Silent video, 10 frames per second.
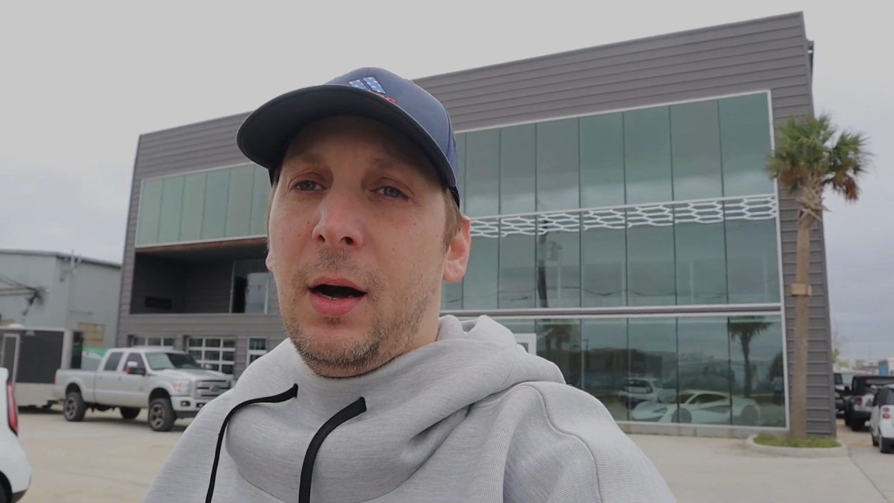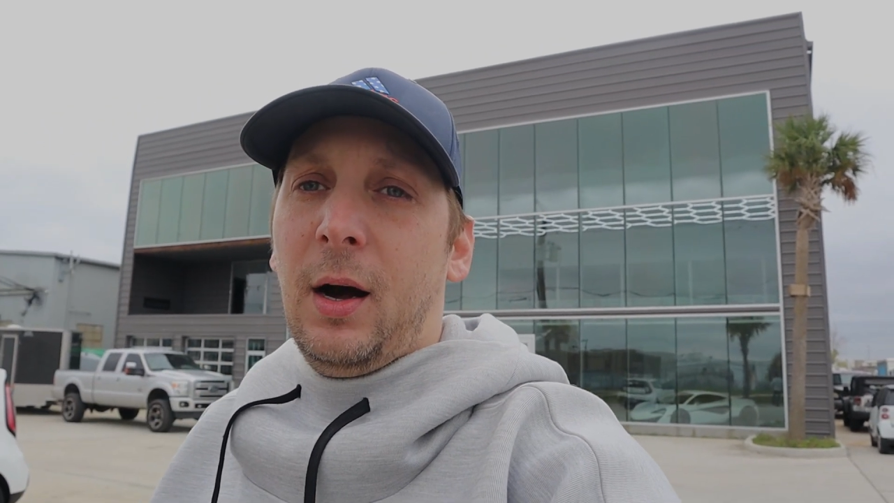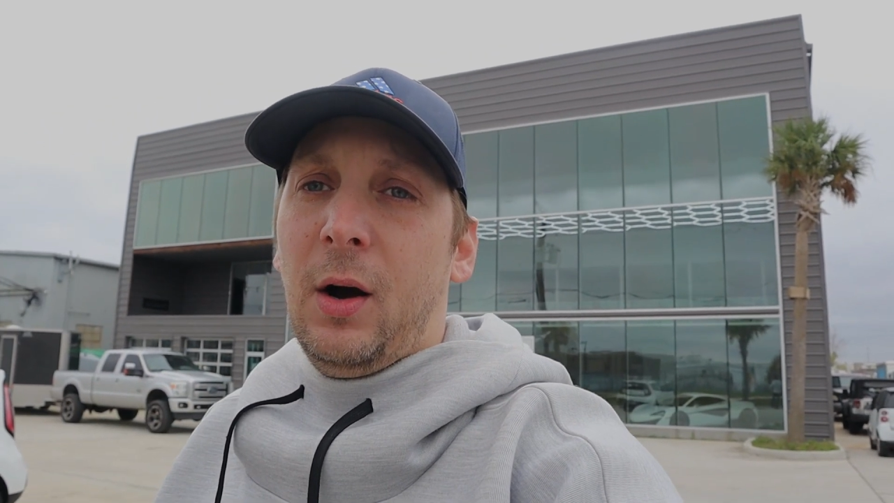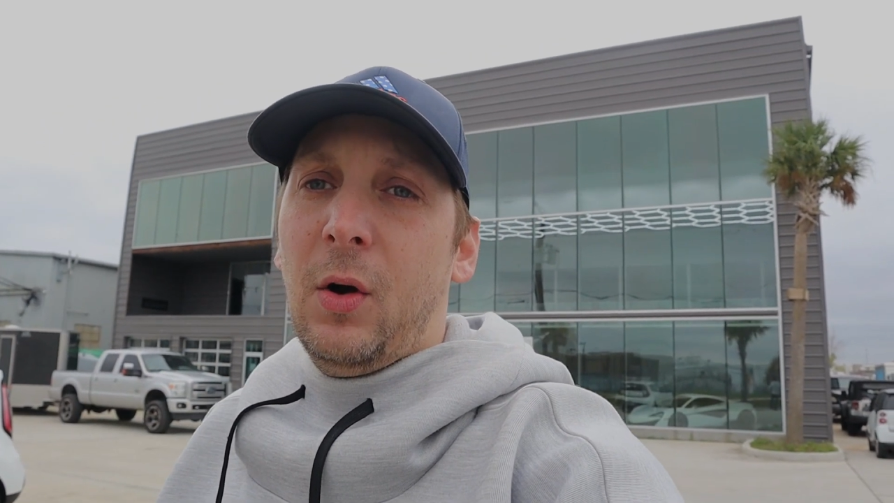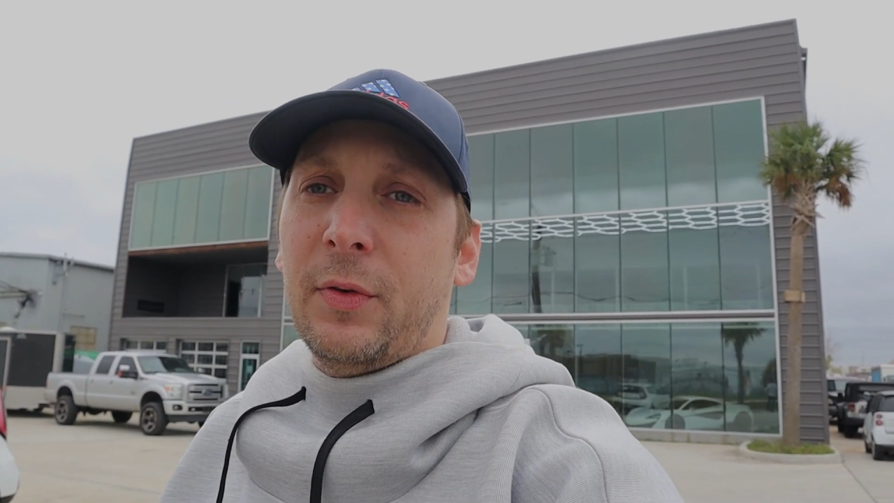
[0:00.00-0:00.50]

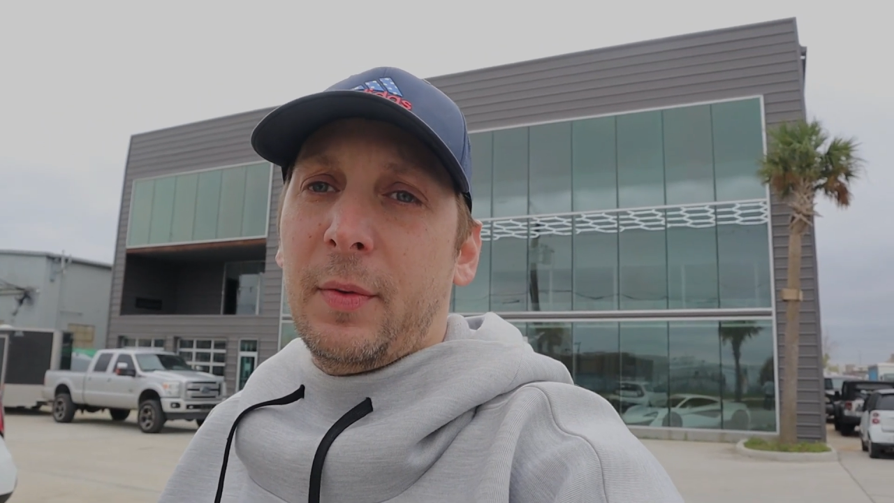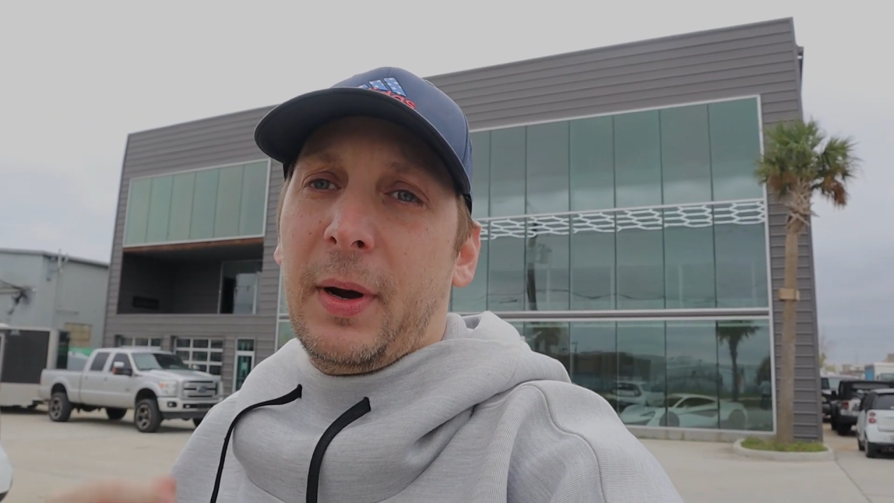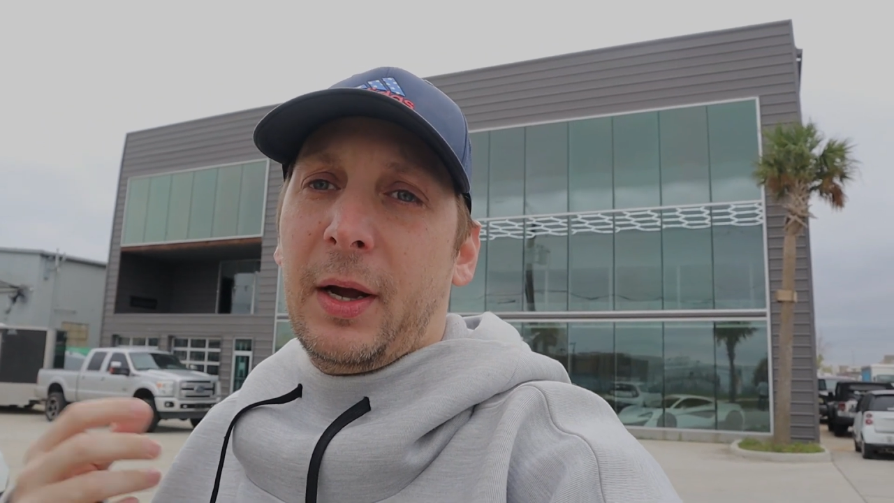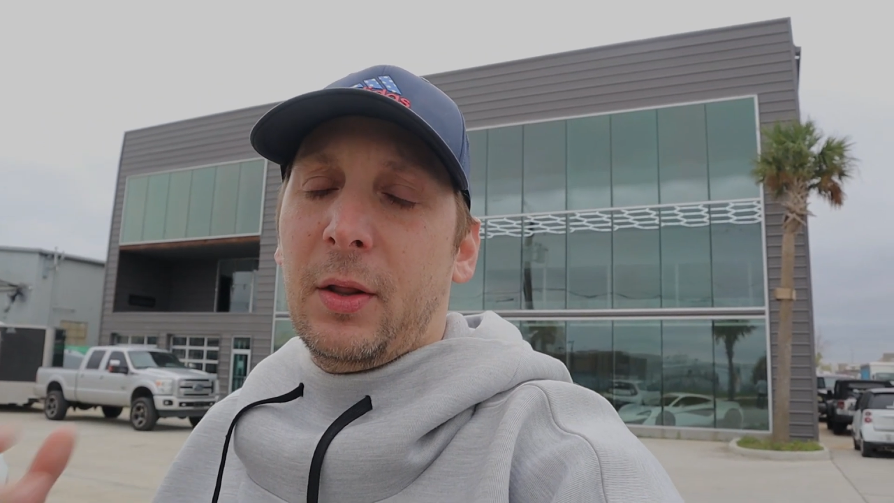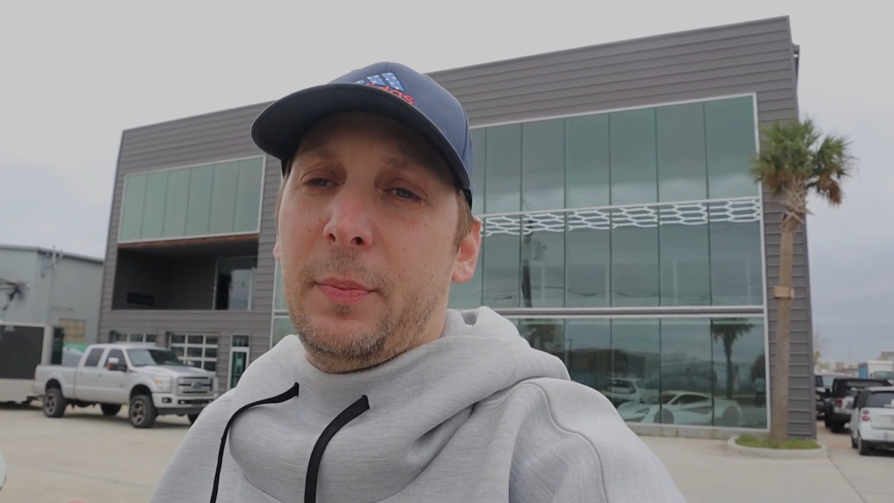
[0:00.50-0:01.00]
over at
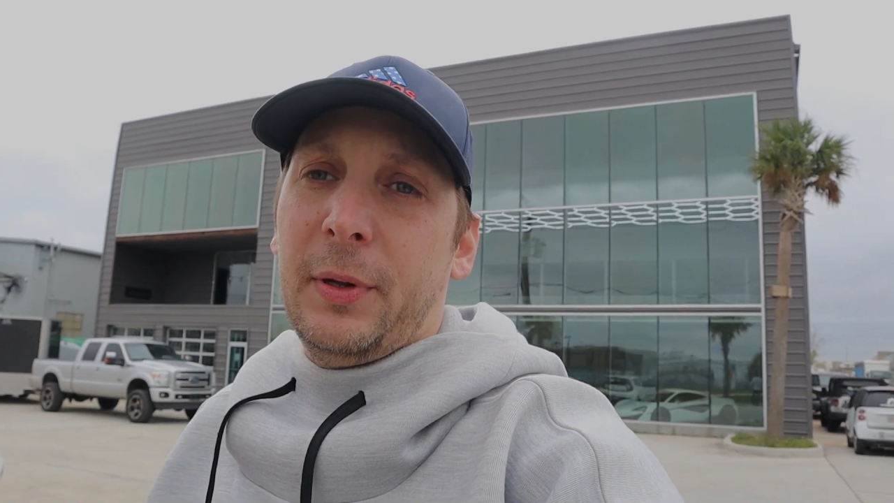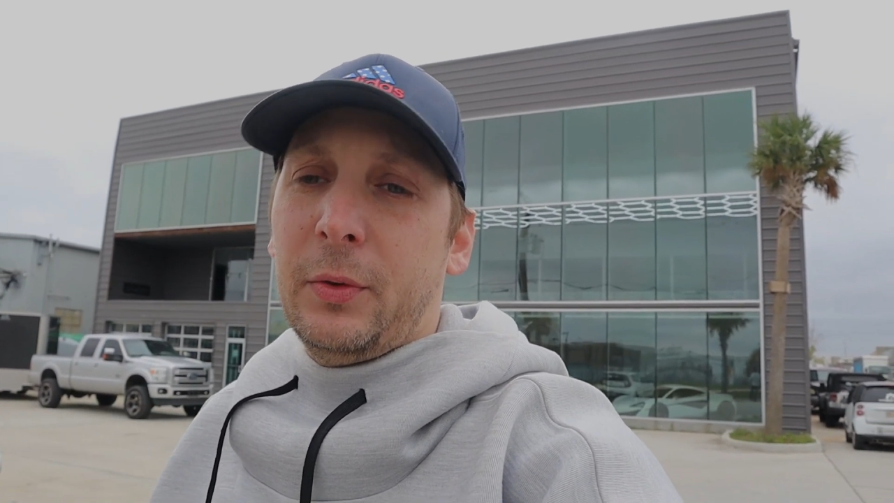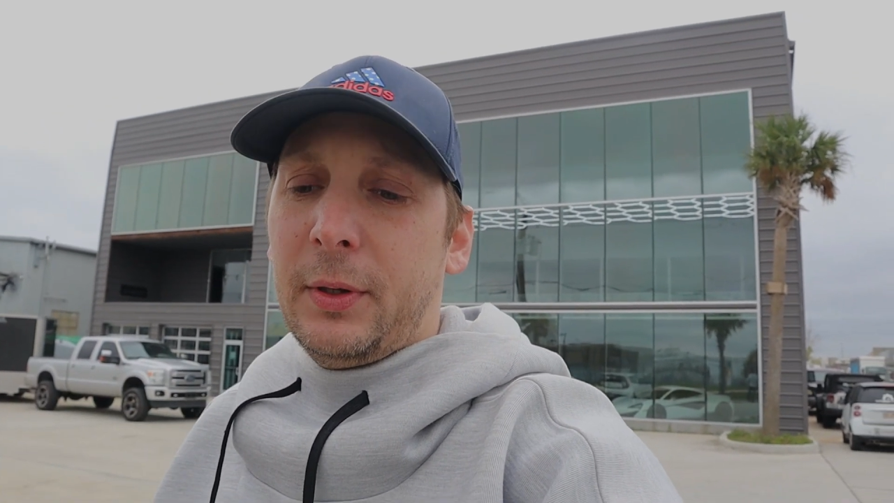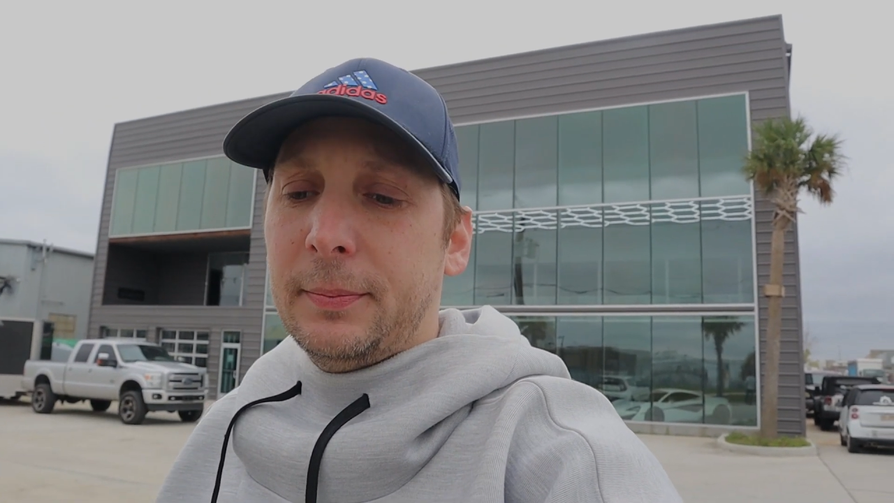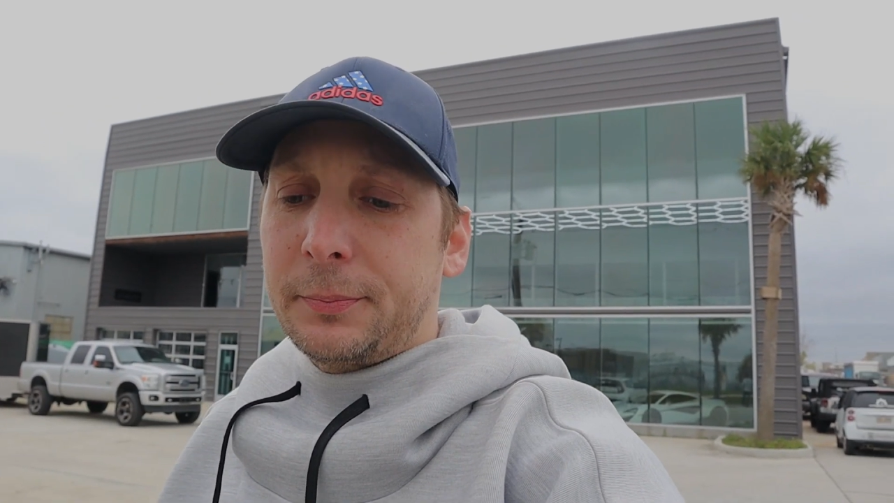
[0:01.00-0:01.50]
my other
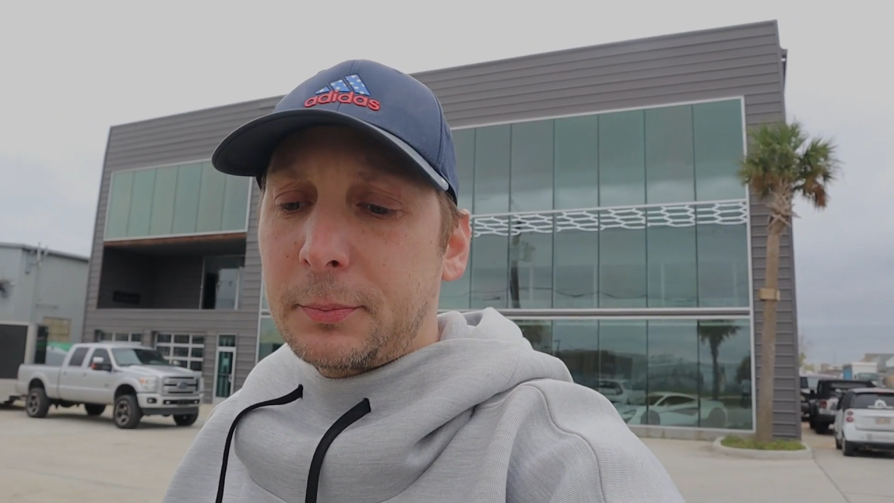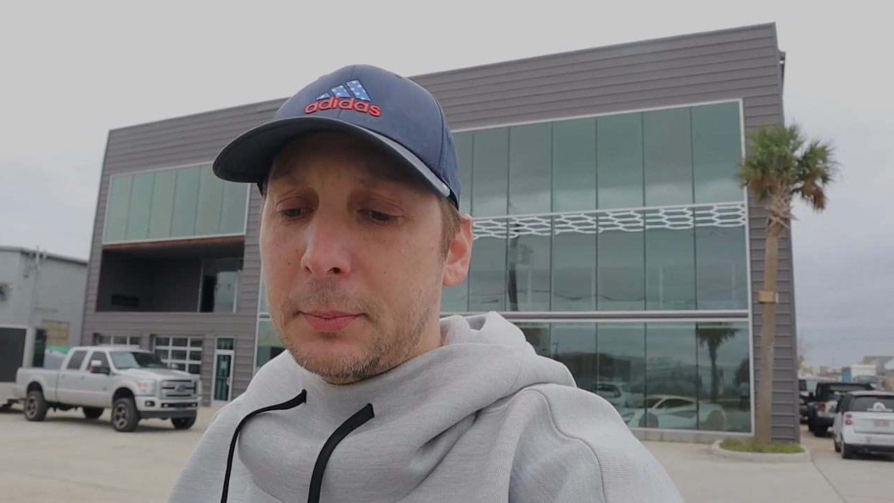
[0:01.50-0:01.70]
building.